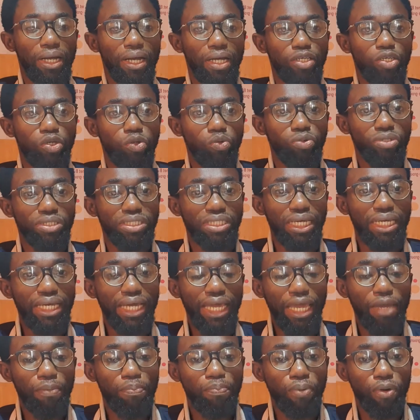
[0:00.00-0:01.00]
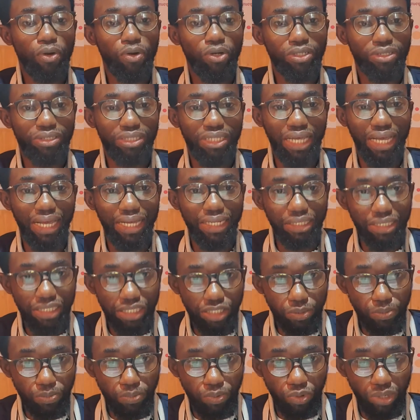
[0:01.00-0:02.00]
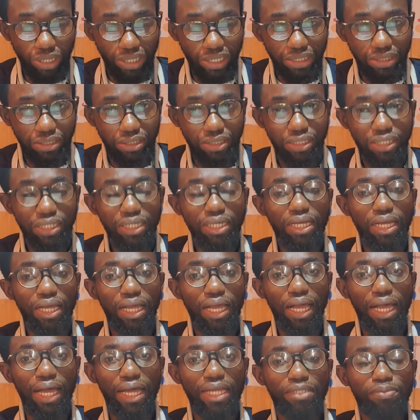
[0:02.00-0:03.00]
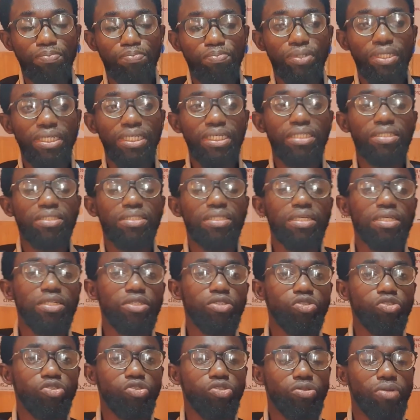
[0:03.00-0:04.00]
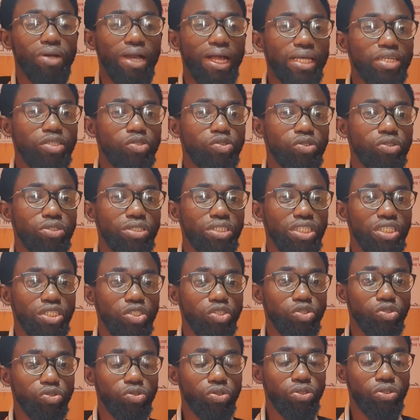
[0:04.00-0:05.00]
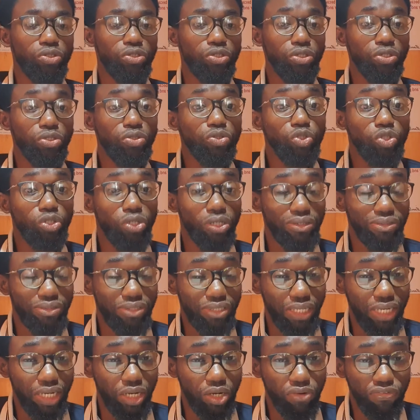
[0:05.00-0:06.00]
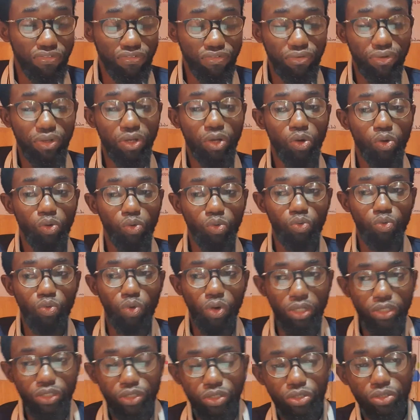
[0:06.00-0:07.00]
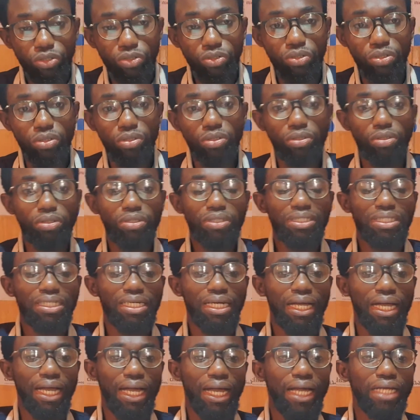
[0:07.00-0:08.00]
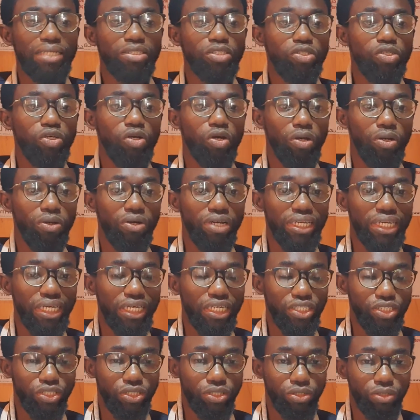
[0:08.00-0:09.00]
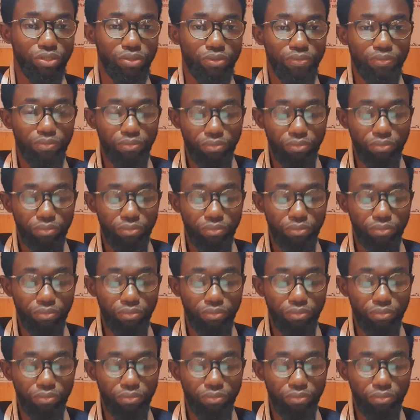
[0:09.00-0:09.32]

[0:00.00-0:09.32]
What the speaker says: you will take a pause at this point, and please try to introduce yourself, what you do, and your location.